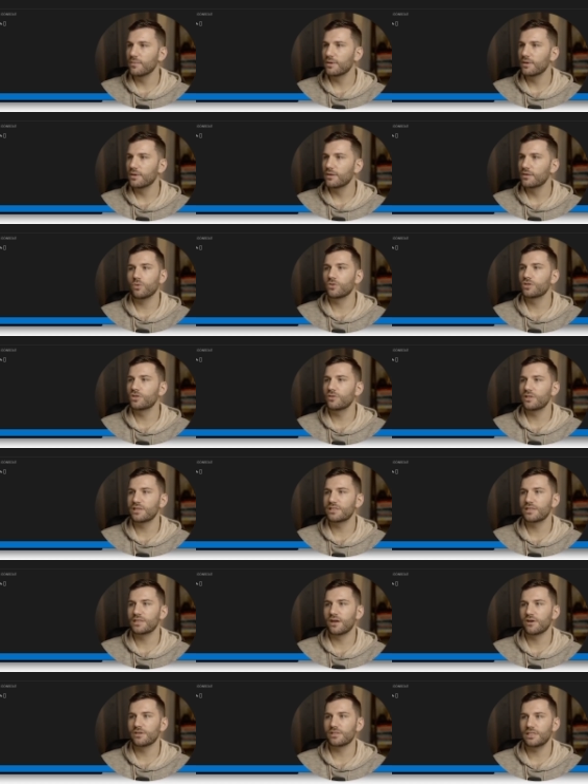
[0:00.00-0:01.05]
We'll do this
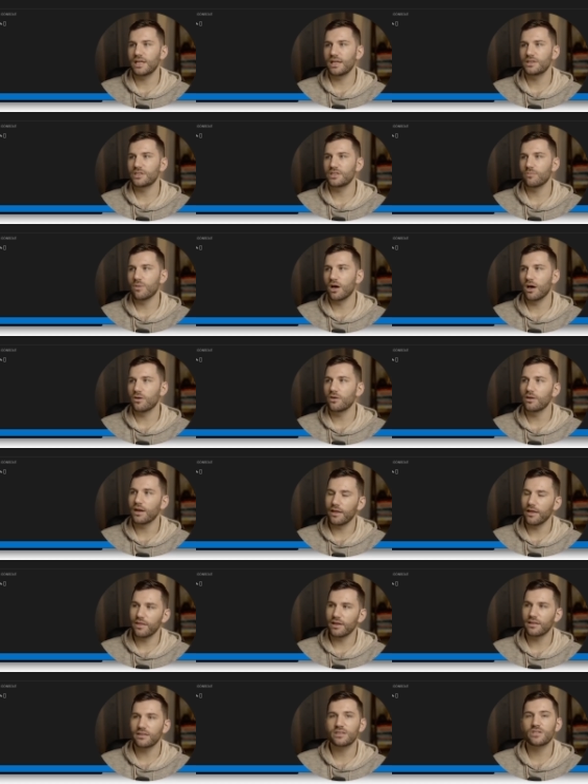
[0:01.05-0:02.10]
in our staging model, and I
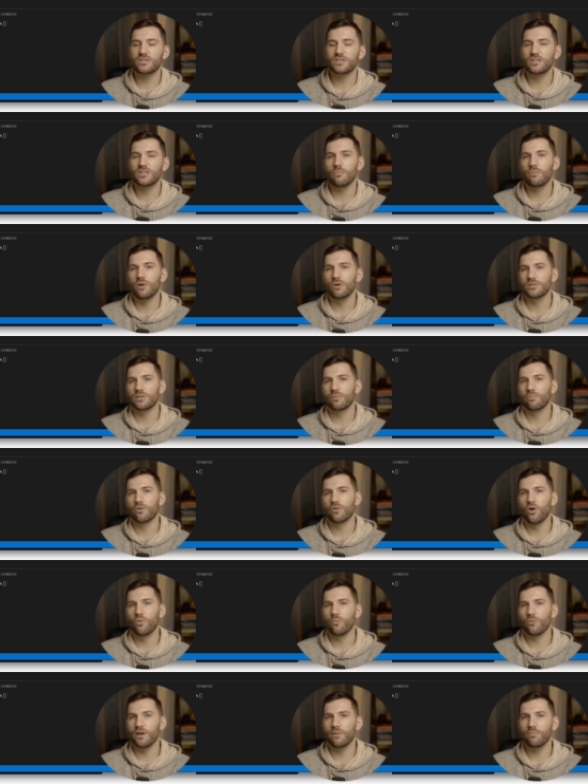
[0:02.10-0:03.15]
think this is the most
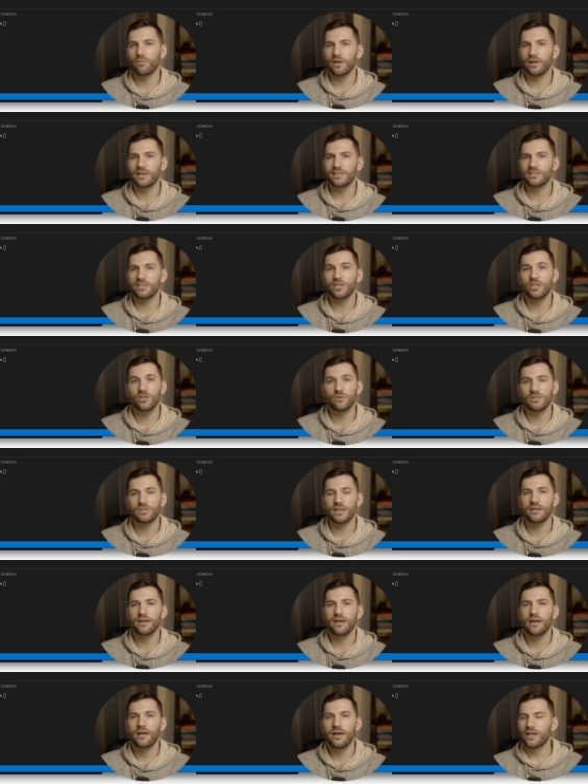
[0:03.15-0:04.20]
appropriate place to use
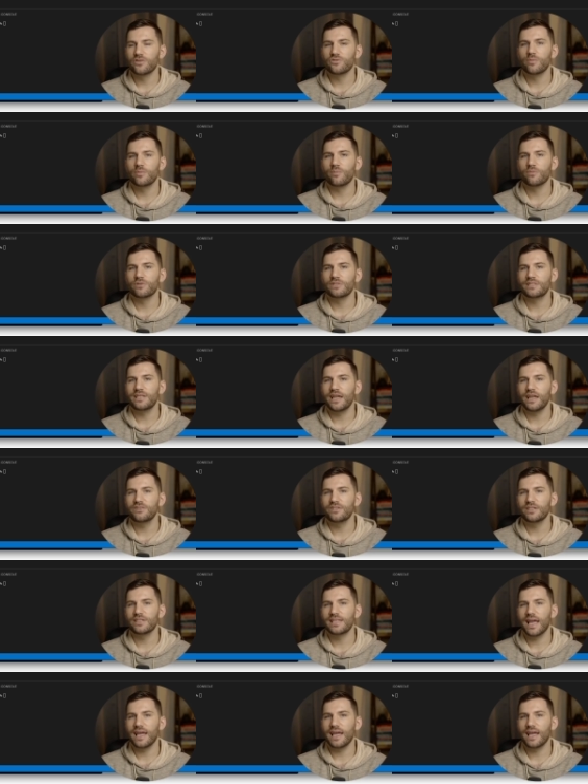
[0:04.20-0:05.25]
it, because remember, staging
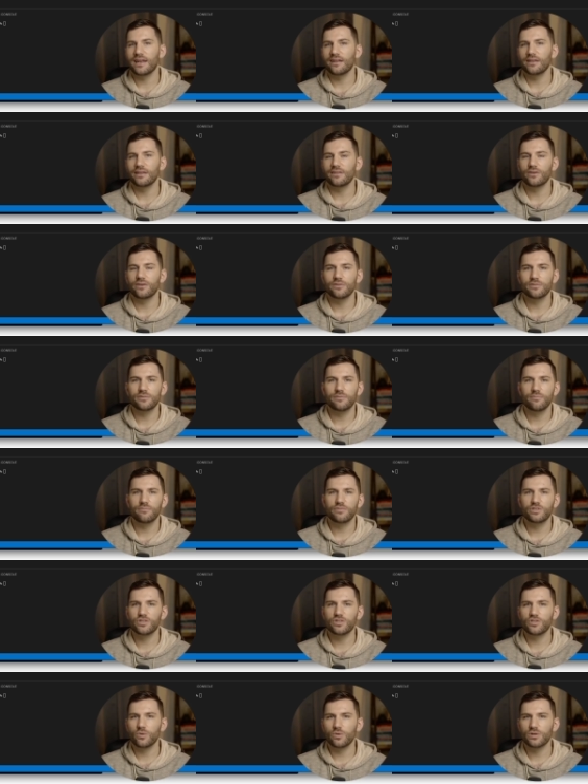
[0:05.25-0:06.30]
is handling those
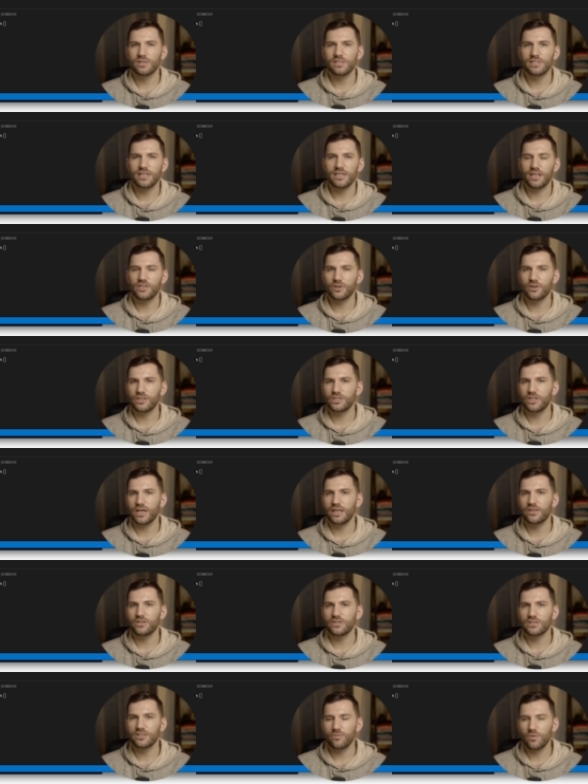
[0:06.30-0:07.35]
source-centric
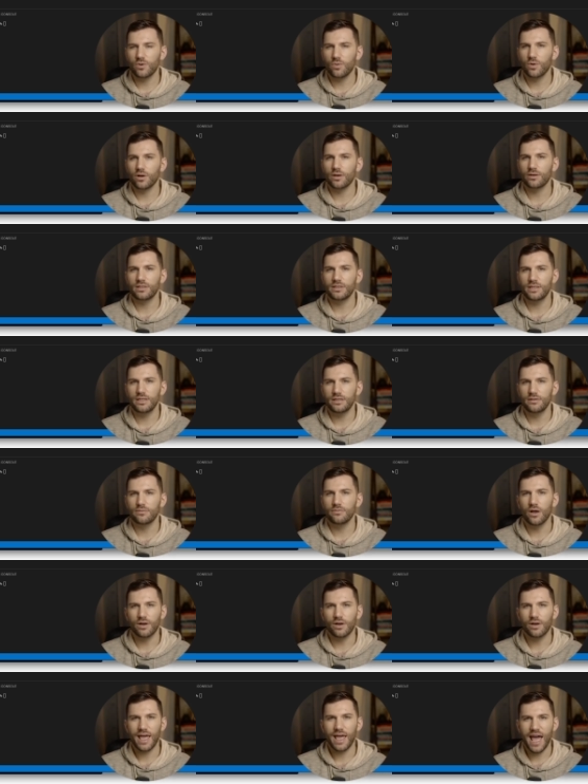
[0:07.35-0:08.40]
changes. If we want
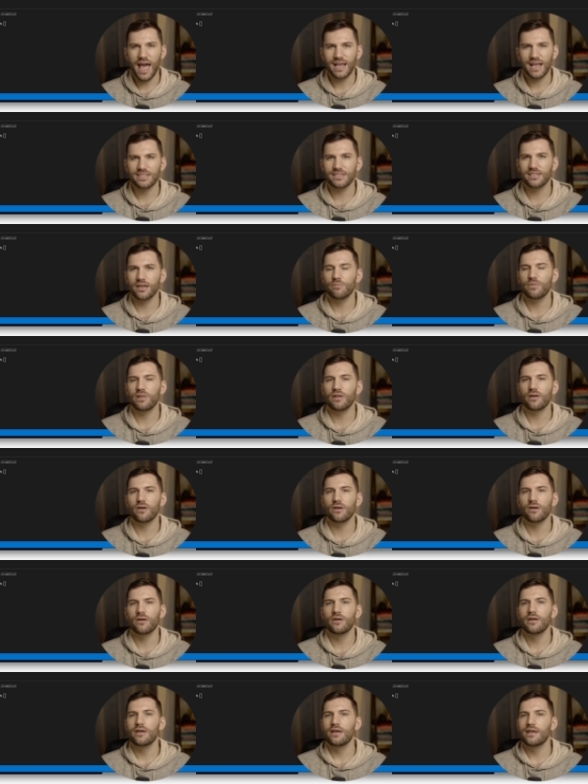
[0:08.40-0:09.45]
to cast something or
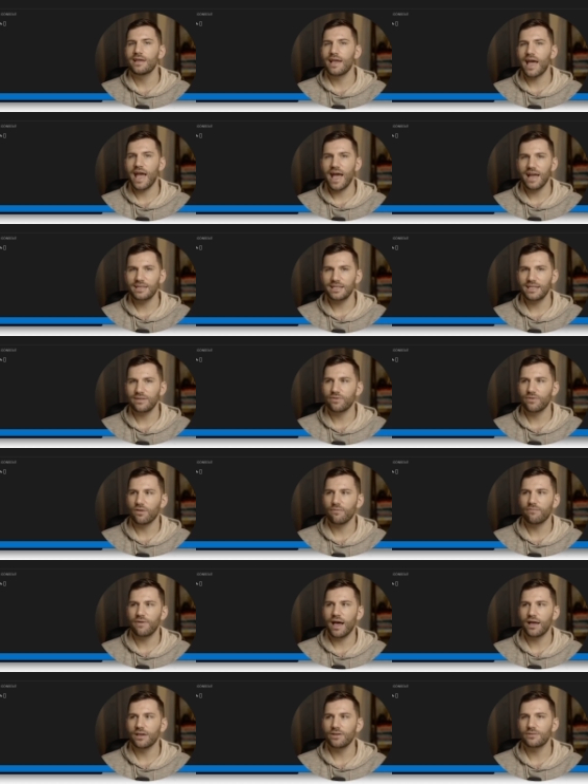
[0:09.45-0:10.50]
add default
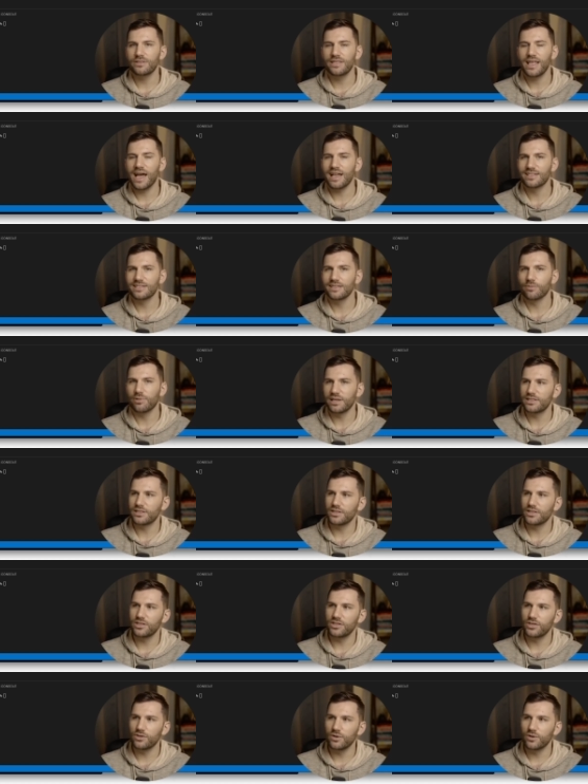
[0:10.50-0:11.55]
values, that's the place to
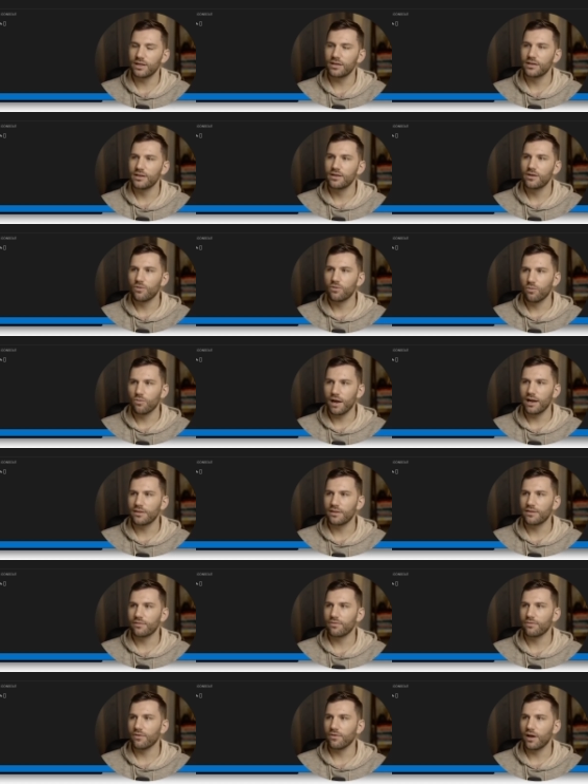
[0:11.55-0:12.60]
do it, right at the
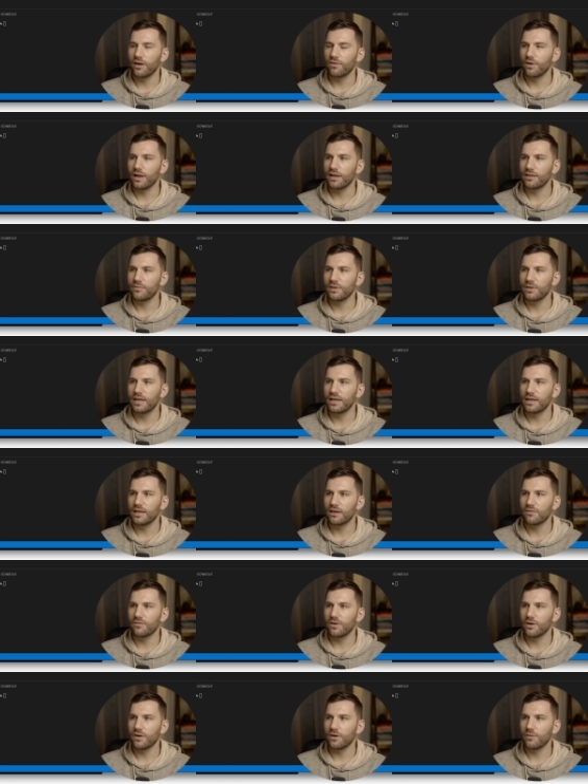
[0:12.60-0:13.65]
front, right at the beginning of
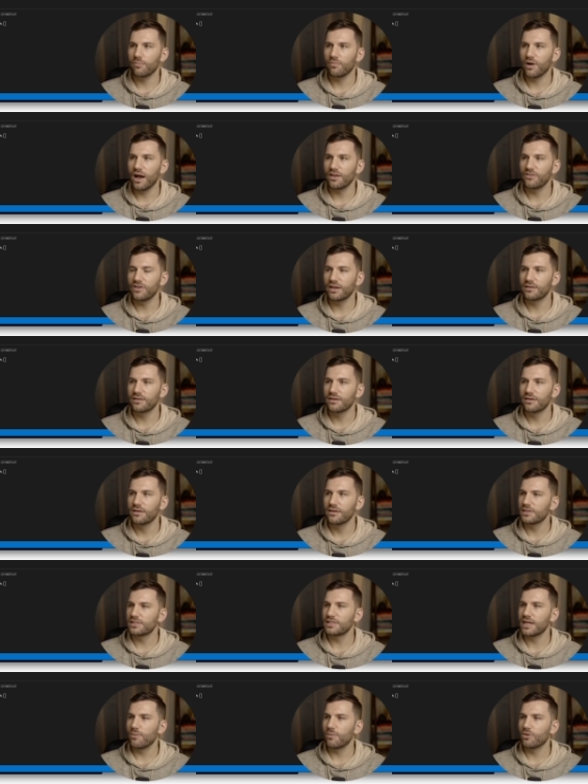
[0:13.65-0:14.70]
your project. So
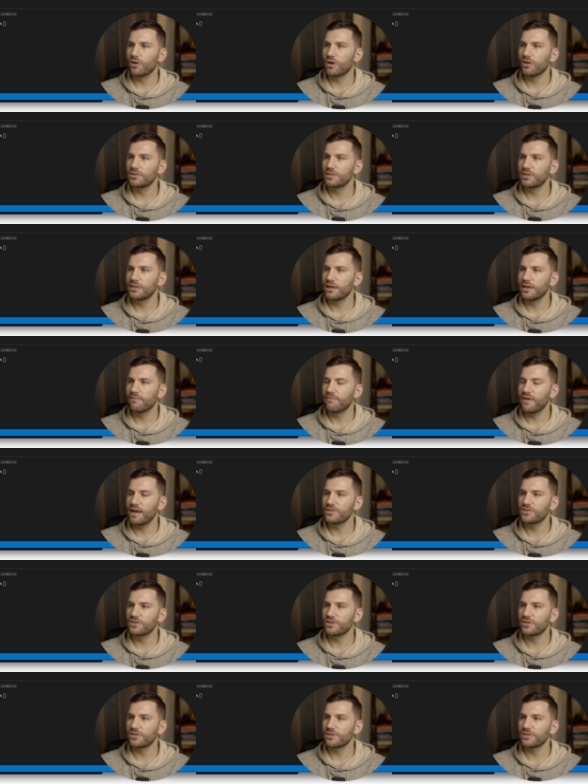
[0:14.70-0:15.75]
this time we'll go to the
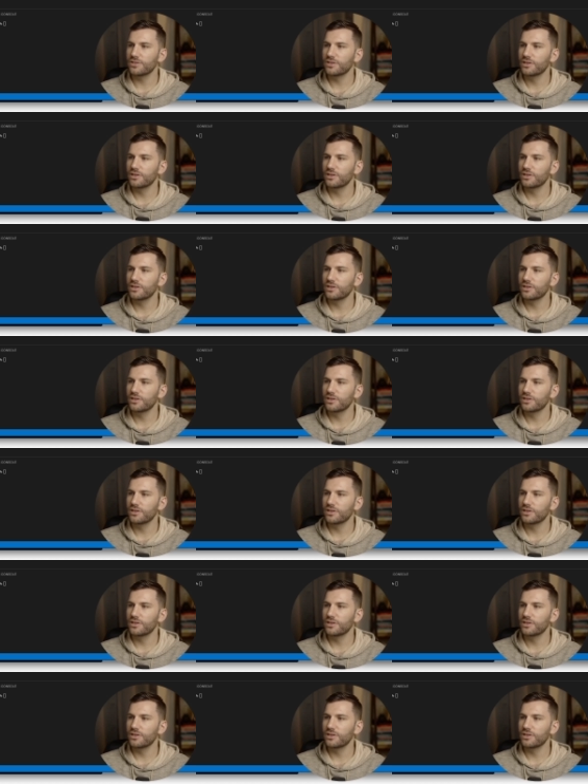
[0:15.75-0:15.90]
Avengers